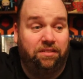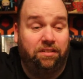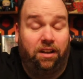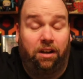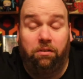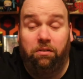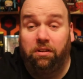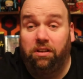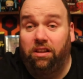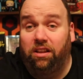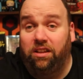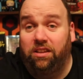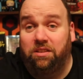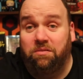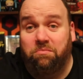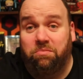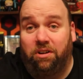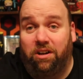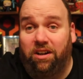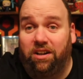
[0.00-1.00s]
I really like the
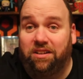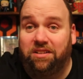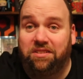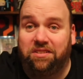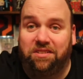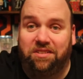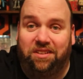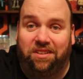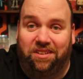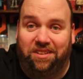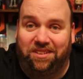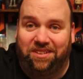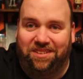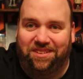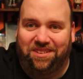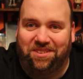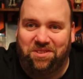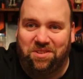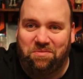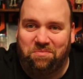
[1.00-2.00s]
box,
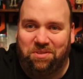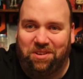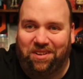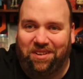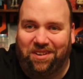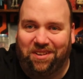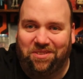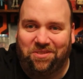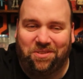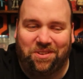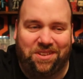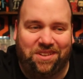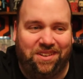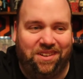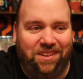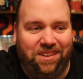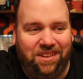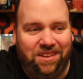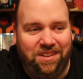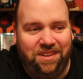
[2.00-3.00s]
to be honest with you.
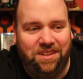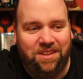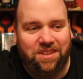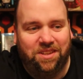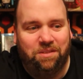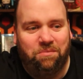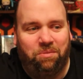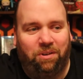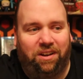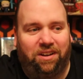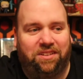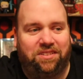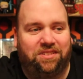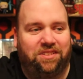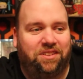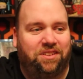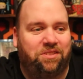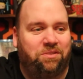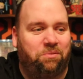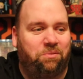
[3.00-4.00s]
The box
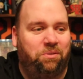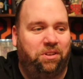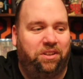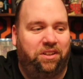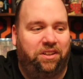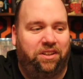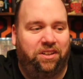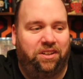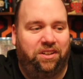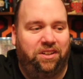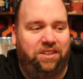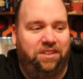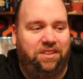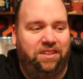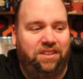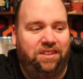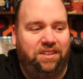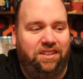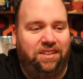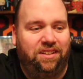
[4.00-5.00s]
looks really good.
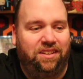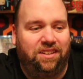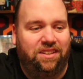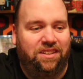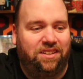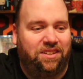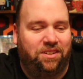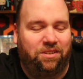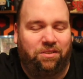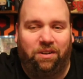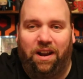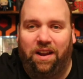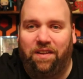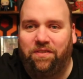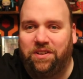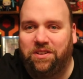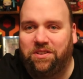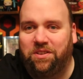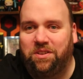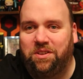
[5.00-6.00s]
The
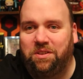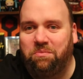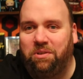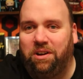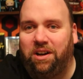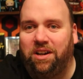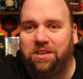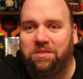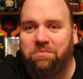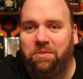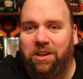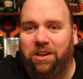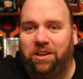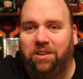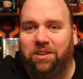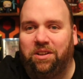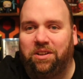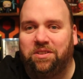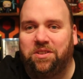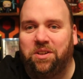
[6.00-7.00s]
graphics on the box make it
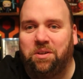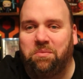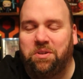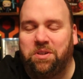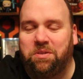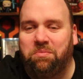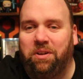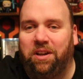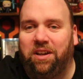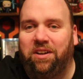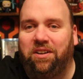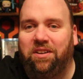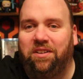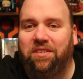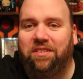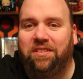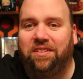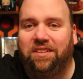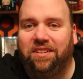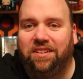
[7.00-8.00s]
look so much better.
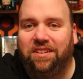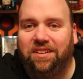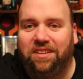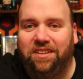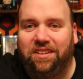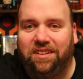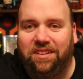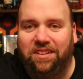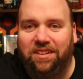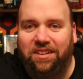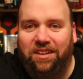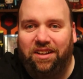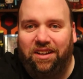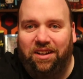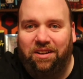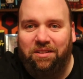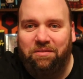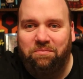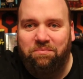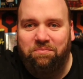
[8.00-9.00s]

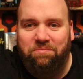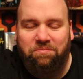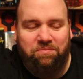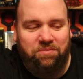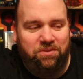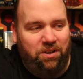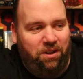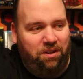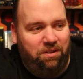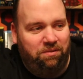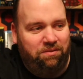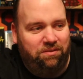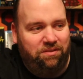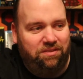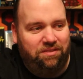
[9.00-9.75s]
So